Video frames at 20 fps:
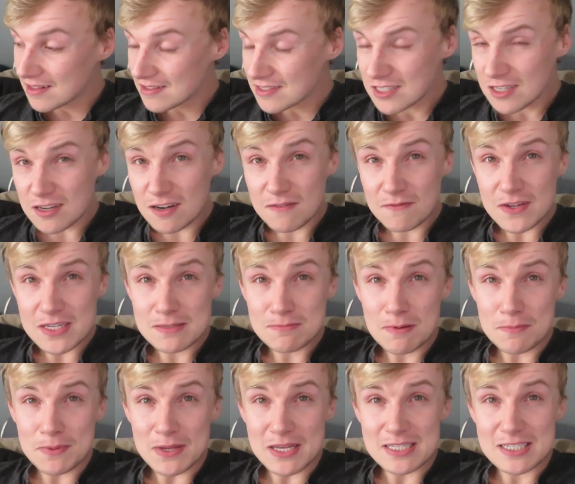it's a good
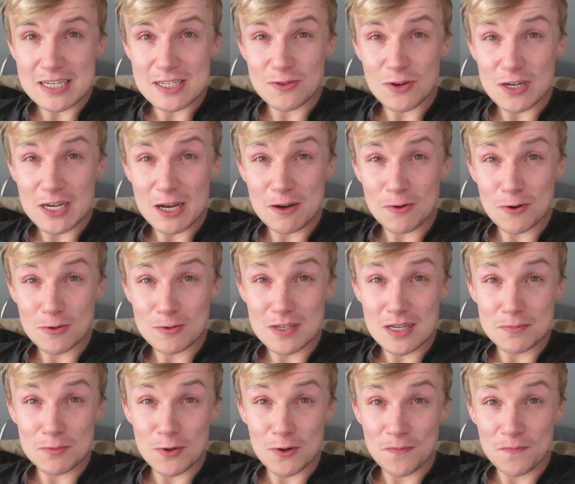investment piece because right now it'll
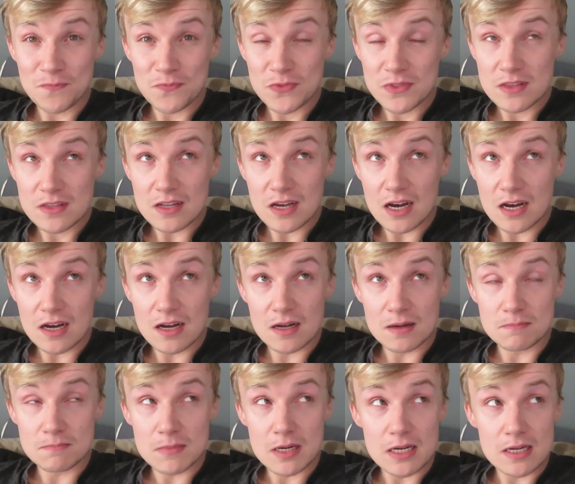double
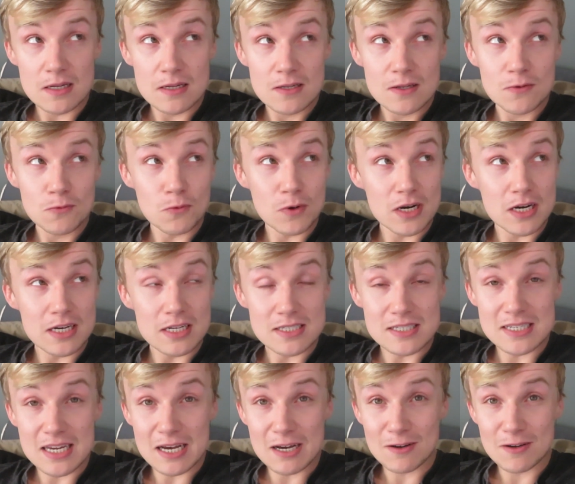um, what it
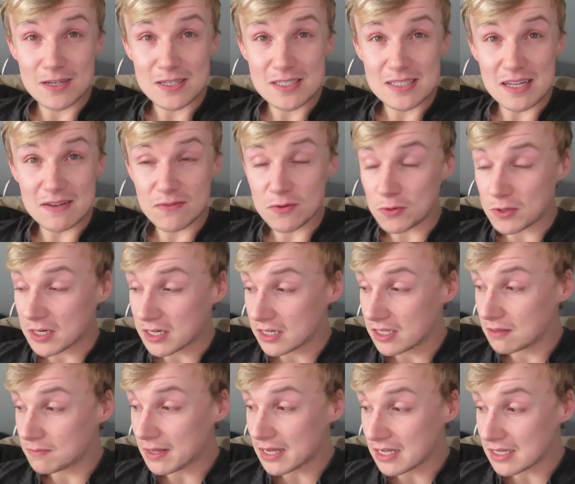is now because everyone on
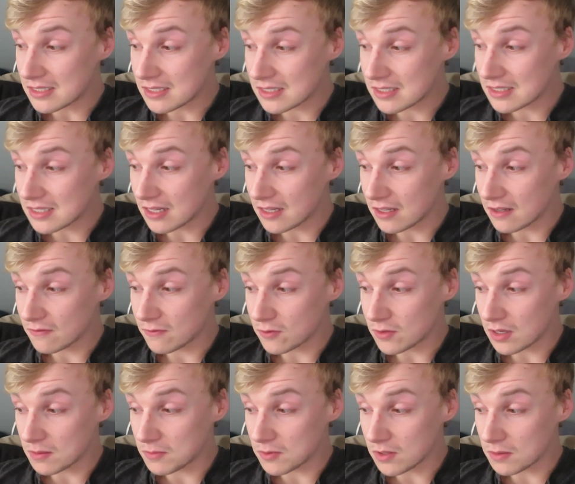eBay is selling for
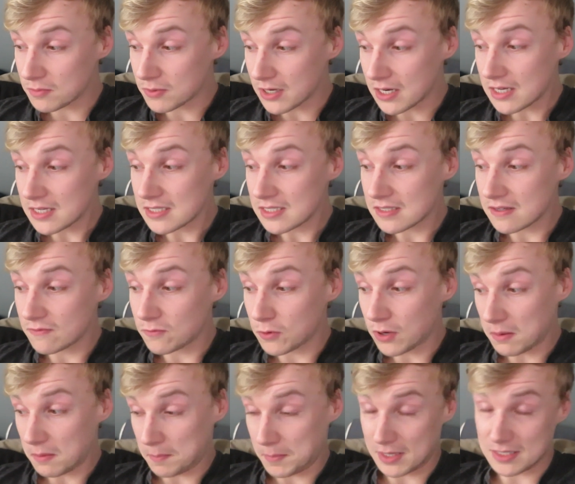double the price of
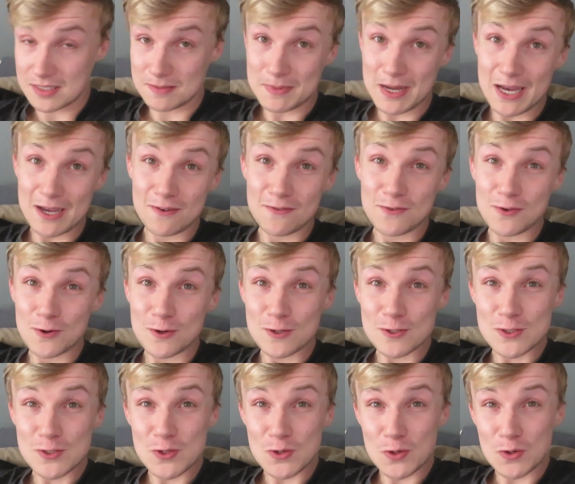what I'm about to buy it
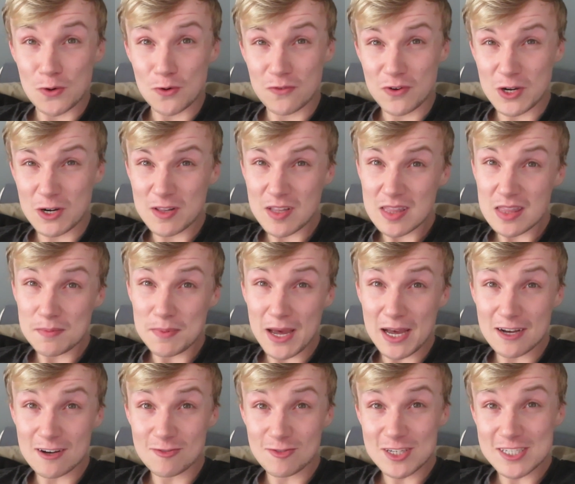for. So if I don't like the
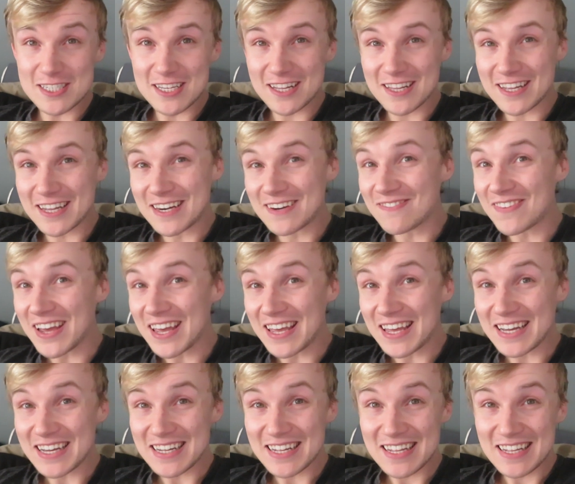bag, I'll resell it and
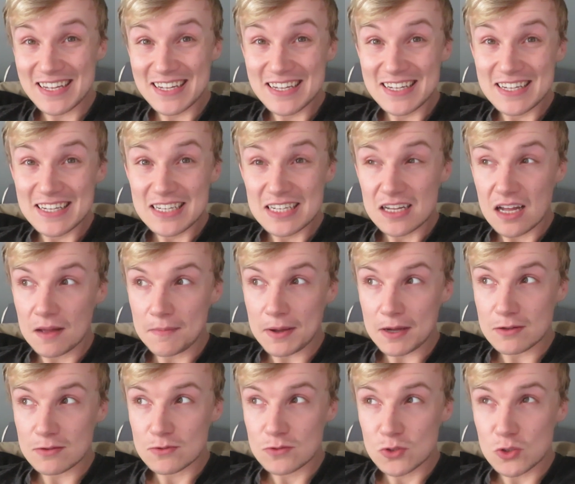make
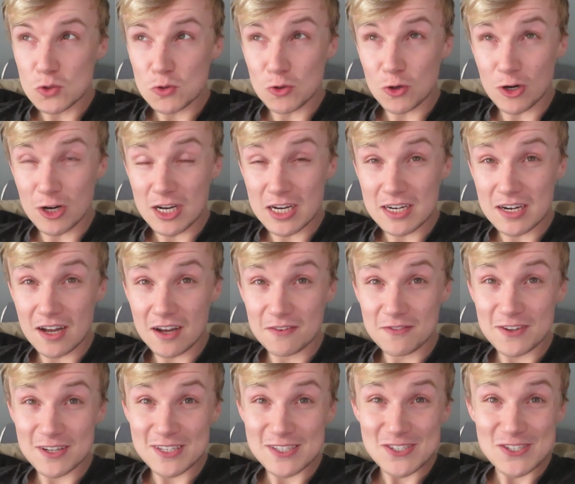about two grand
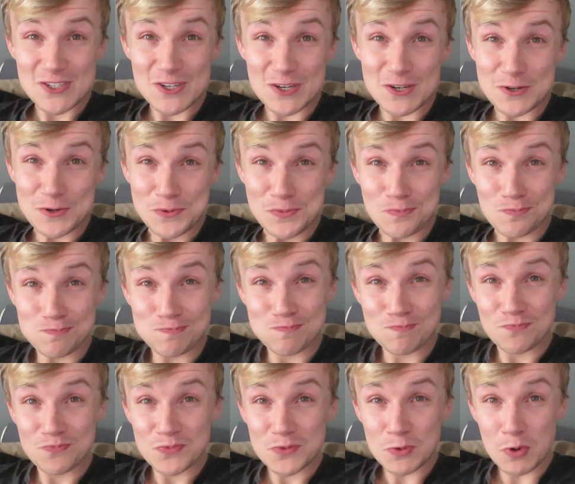off it. So
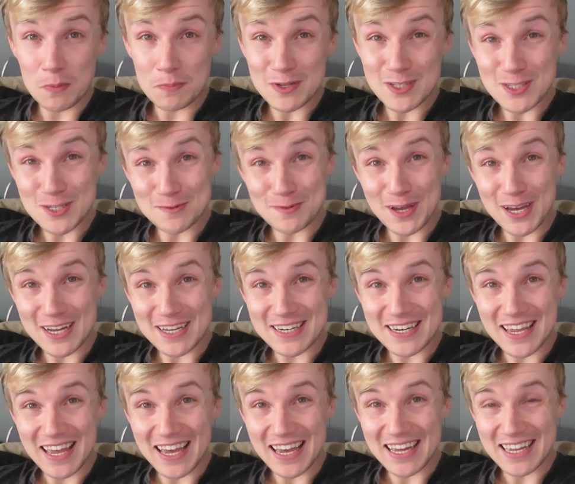won't be too
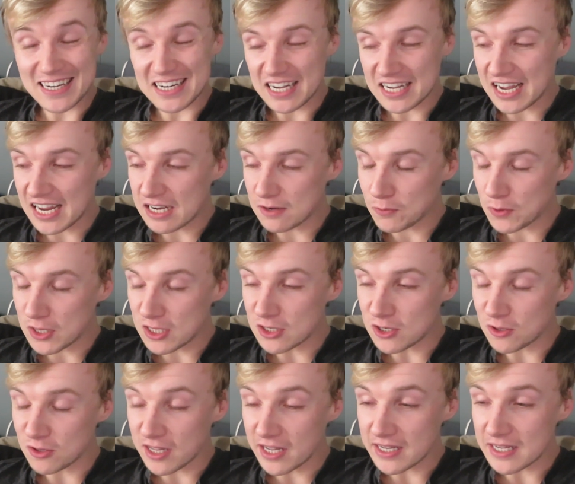bad. And I kind of really
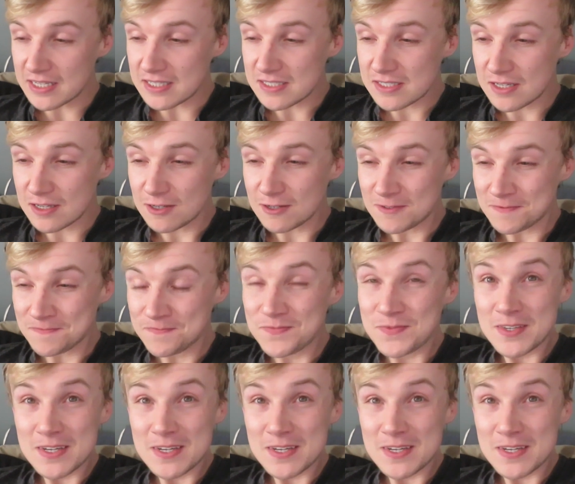do like it. So